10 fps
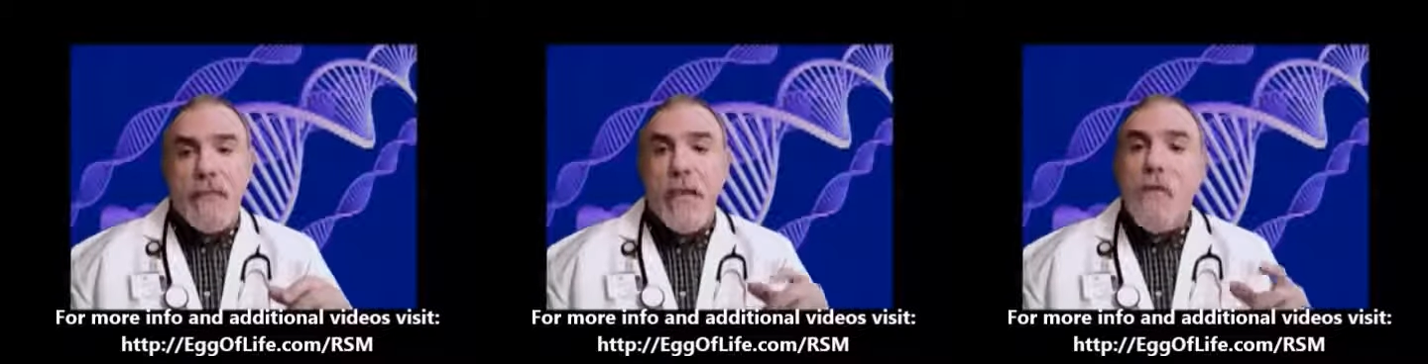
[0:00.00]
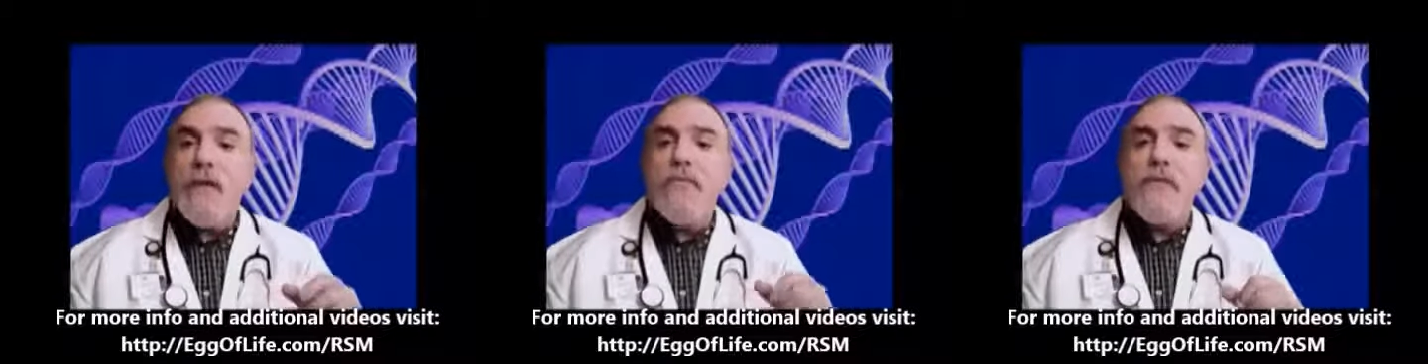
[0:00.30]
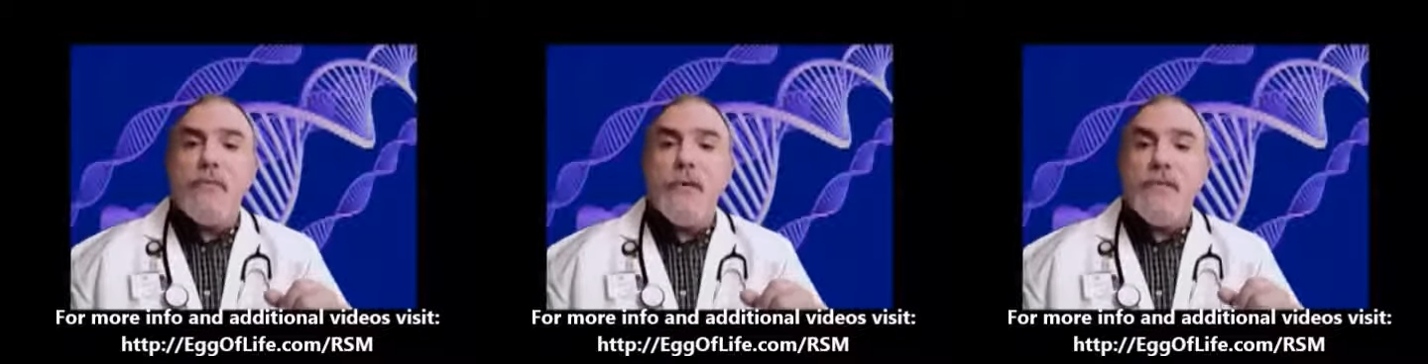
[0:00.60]
Now, one of
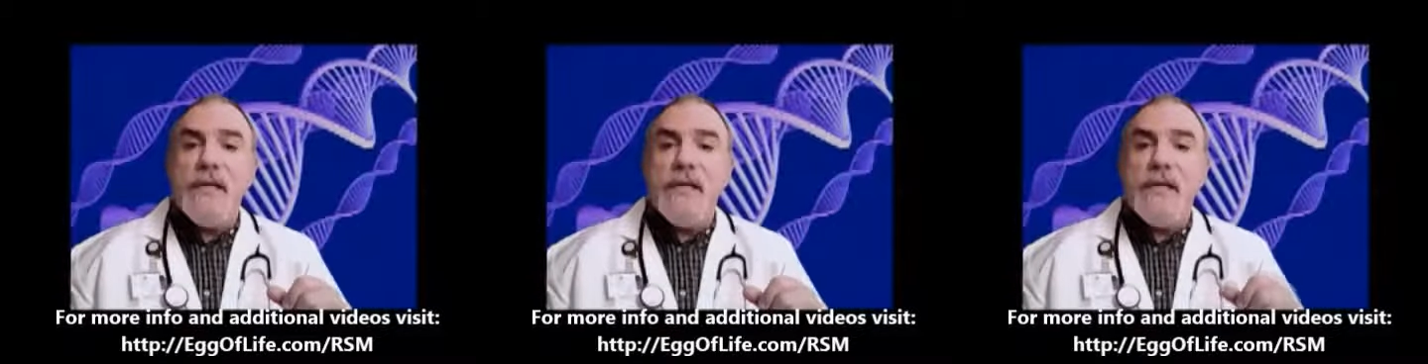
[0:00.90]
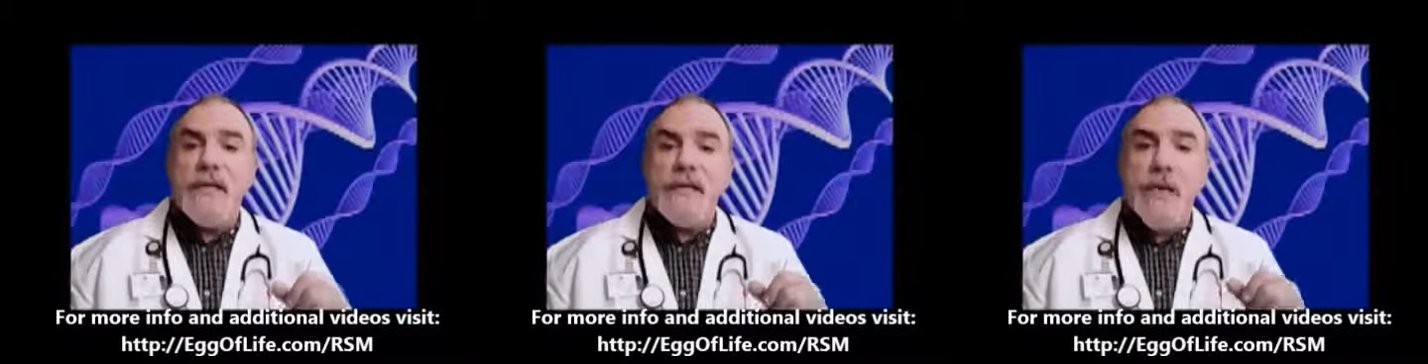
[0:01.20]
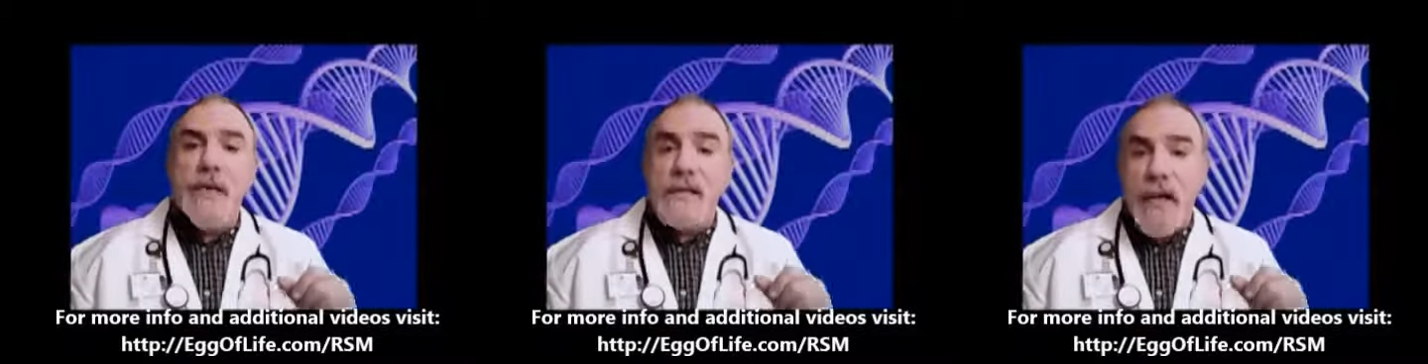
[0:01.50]
these proteins is
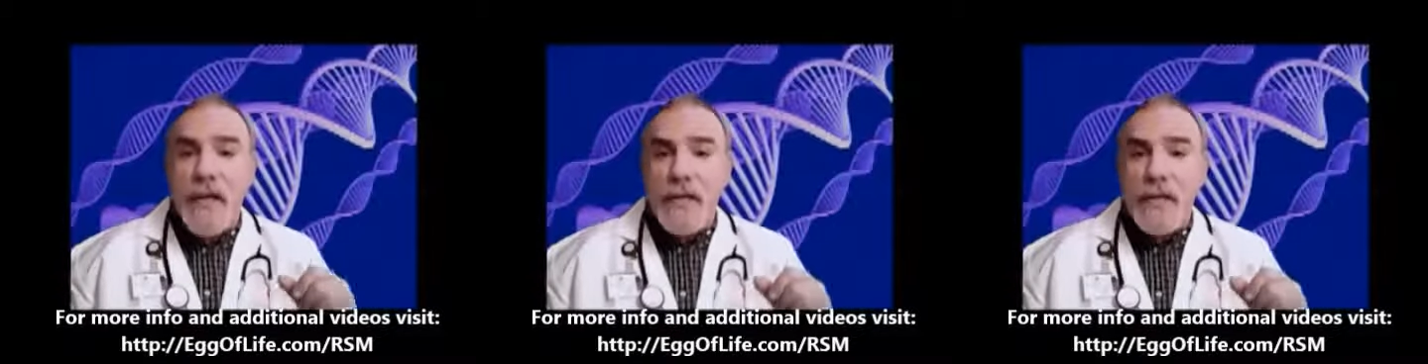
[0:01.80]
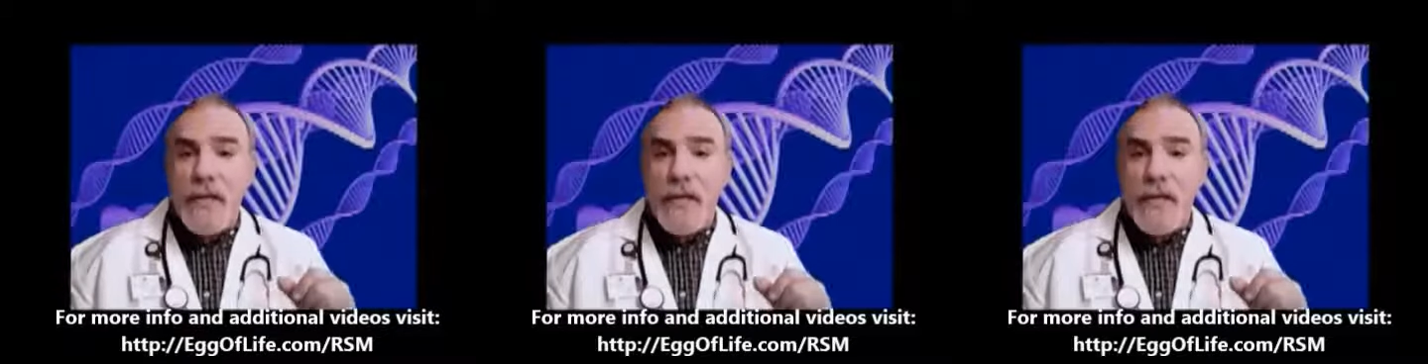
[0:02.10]
known as laminin.